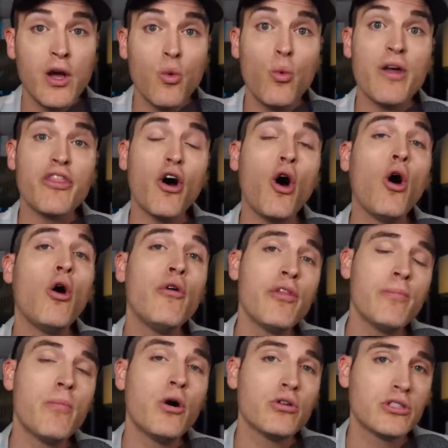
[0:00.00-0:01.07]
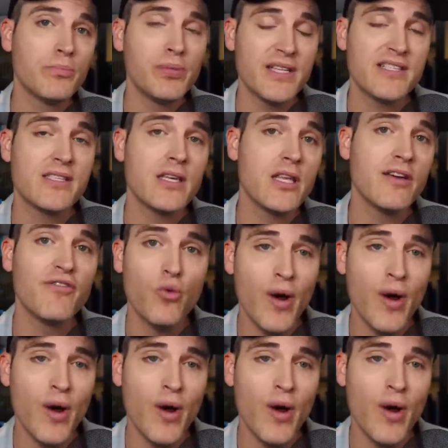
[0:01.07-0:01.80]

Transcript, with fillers: with all the multiplicity of